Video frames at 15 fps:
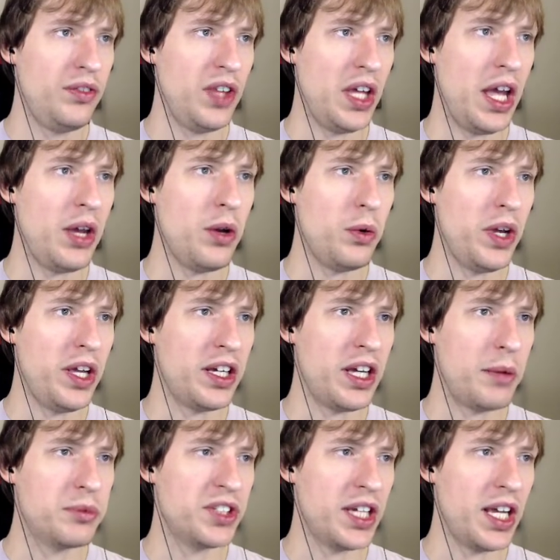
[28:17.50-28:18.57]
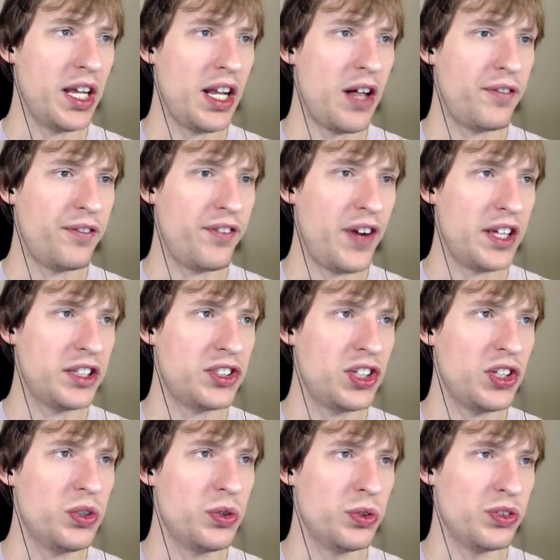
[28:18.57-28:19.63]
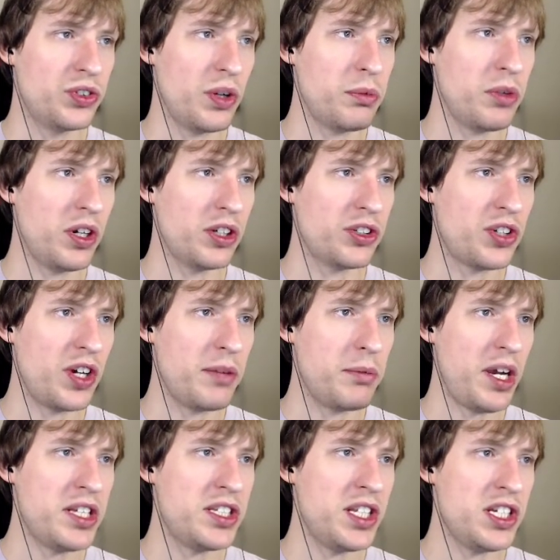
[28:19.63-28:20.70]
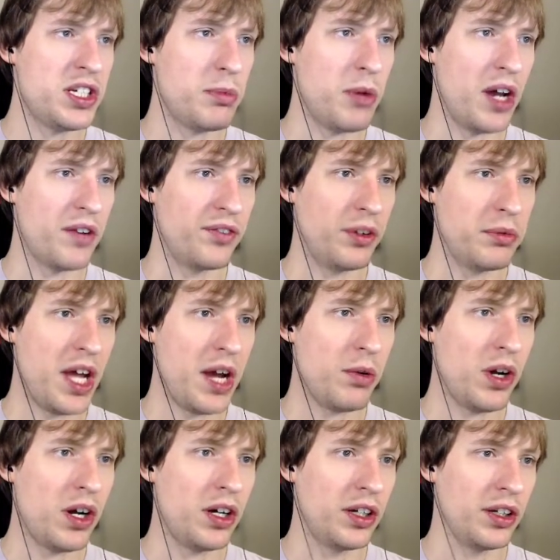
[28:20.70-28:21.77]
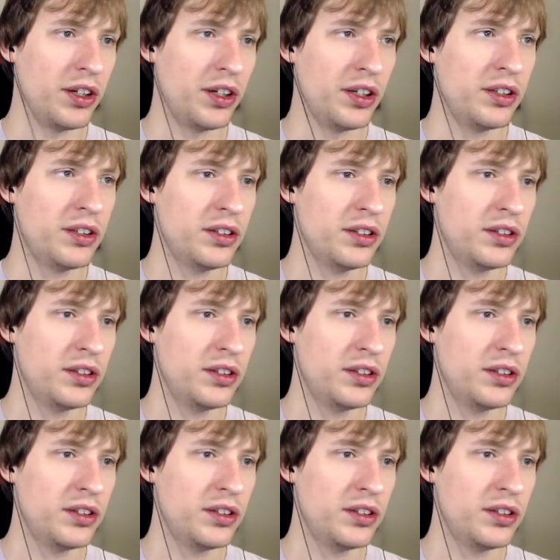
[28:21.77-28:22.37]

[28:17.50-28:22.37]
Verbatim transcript: If the AoA comes again, I'll fight too, so I'm gonna train my Digimon from now on.